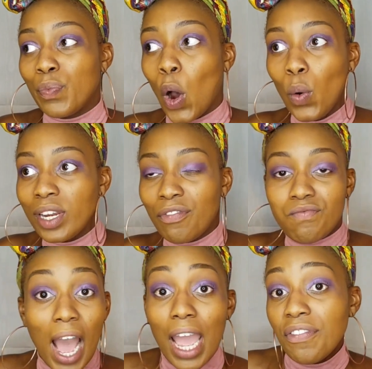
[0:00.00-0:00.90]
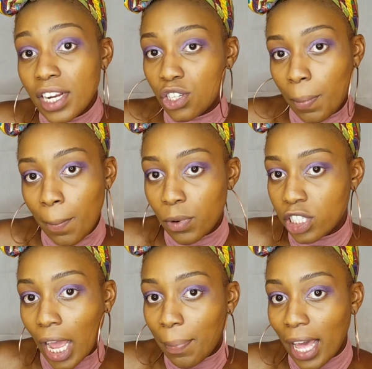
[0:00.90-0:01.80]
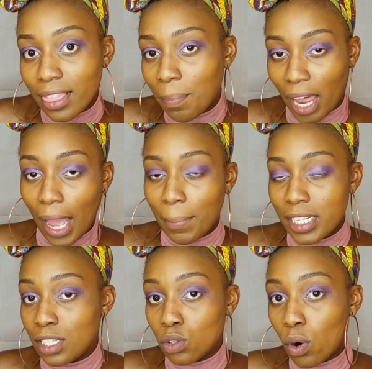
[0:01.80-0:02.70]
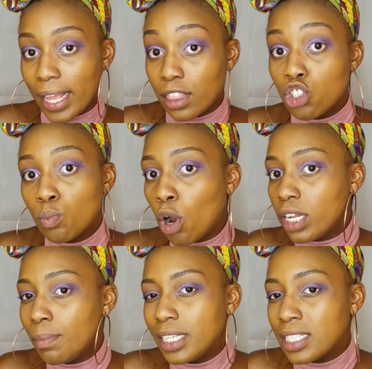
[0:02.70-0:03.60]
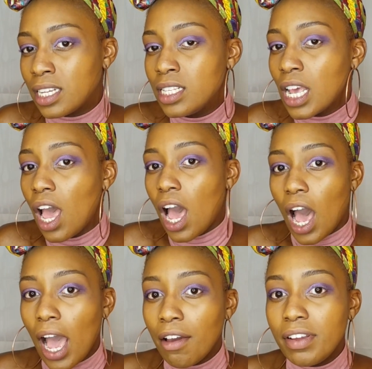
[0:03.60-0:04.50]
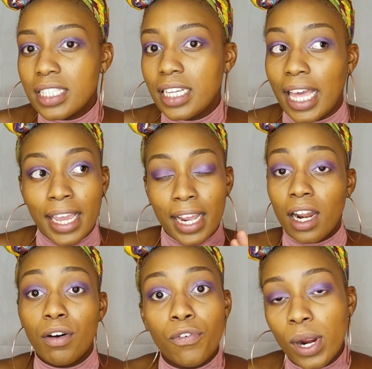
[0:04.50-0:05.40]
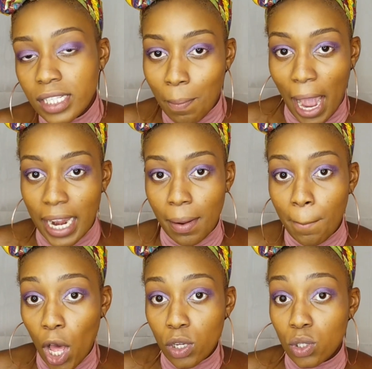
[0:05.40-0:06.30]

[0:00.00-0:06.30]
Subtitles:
only 500 people shop at the black business or at the smaller business, obviously they cannot afford to buy it in bulk.